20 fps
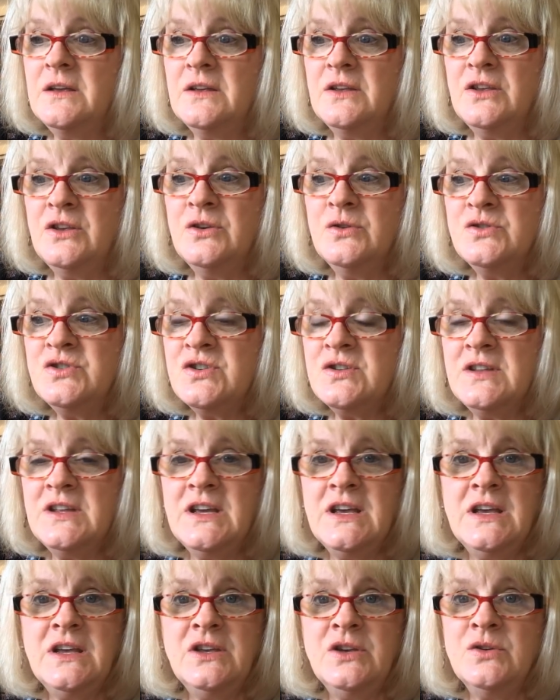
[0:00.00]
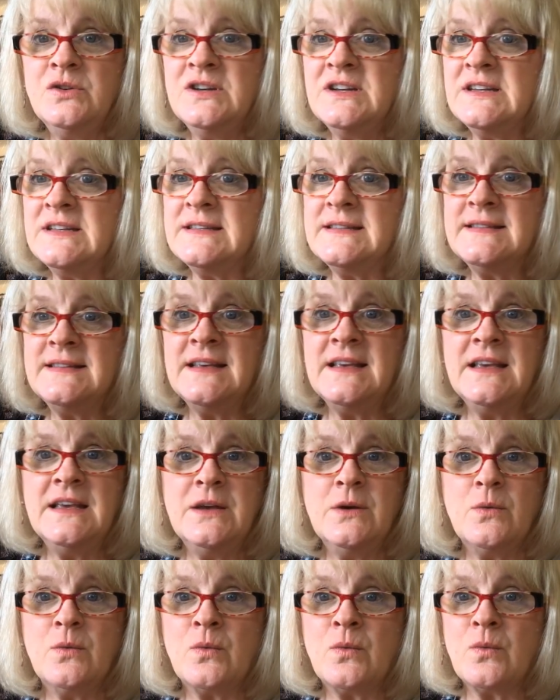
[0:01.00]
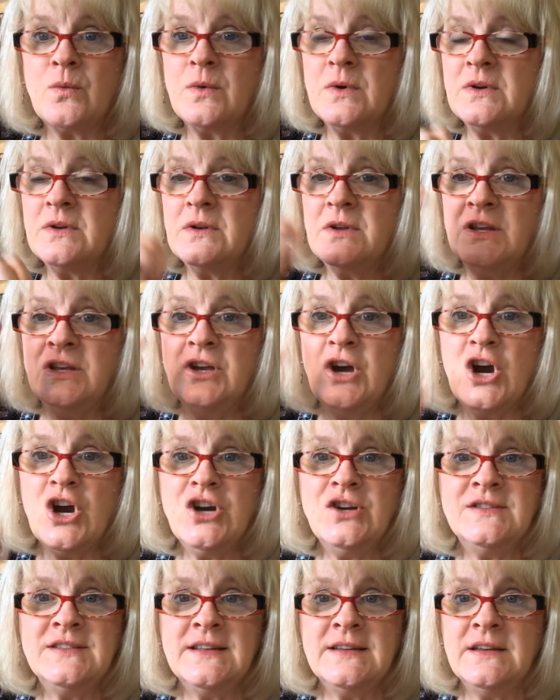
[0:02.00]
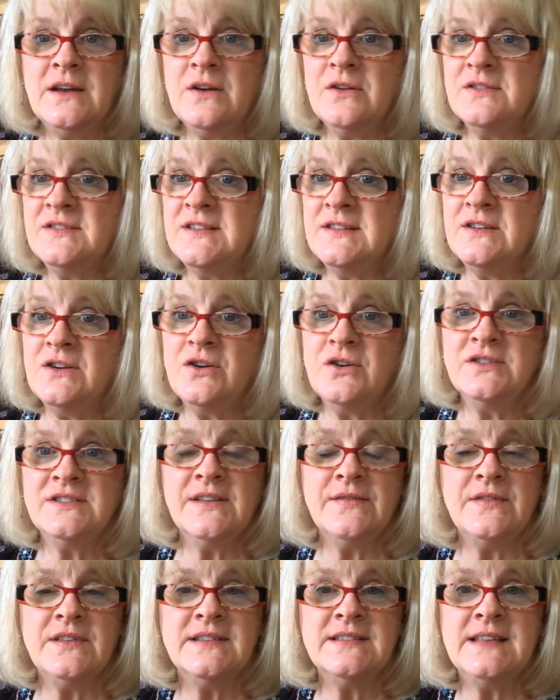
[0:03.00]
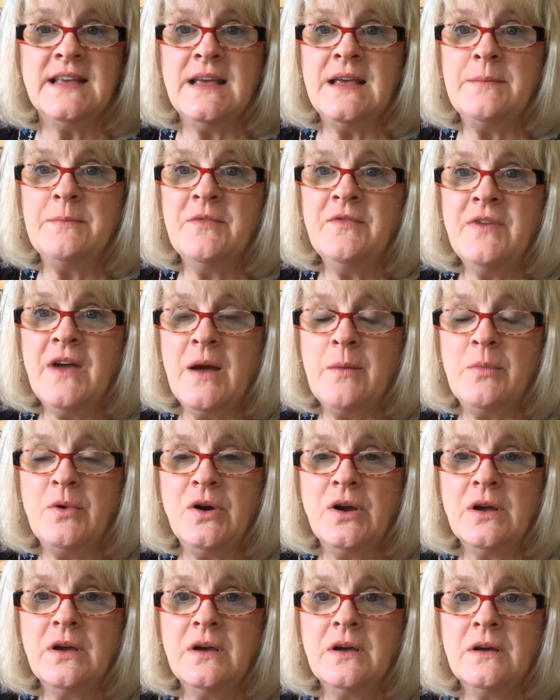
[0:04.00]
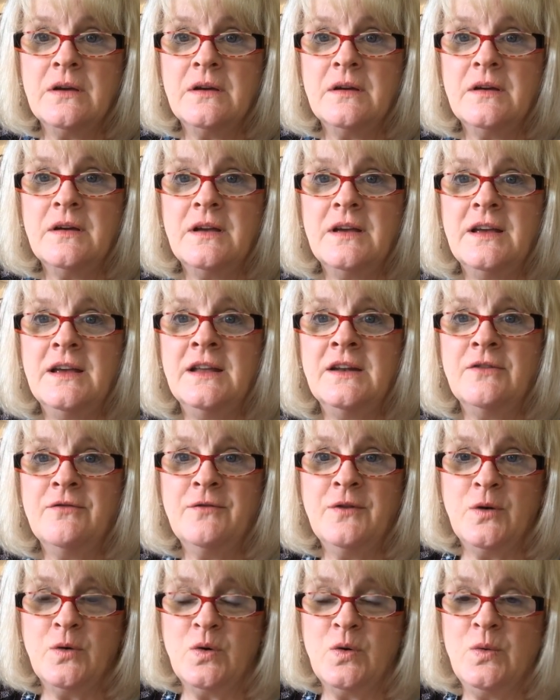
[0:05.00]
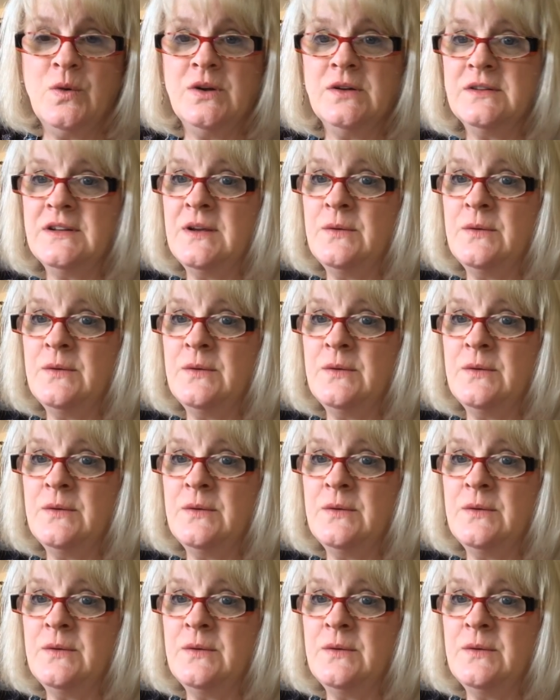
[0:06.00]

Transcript: Usually you didn't see yards and yards and yards of the same fabric in a folk quilt.